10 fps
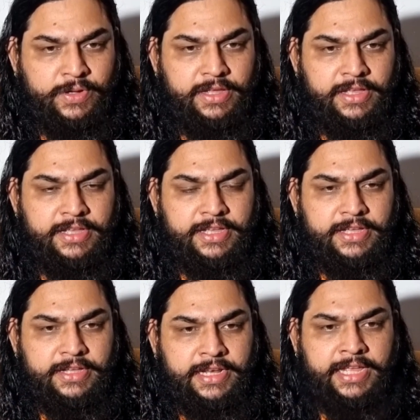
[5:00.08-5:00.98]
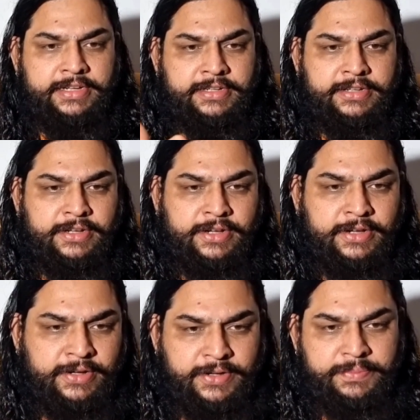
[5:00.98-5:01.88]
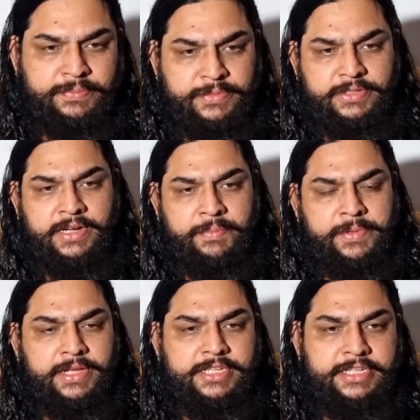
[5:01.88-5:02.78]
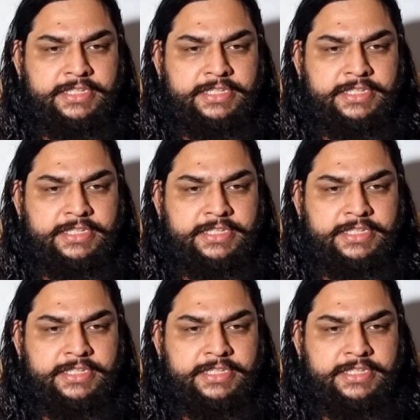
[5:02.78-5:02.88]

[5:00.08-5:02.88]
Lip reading: Okay, like Ramya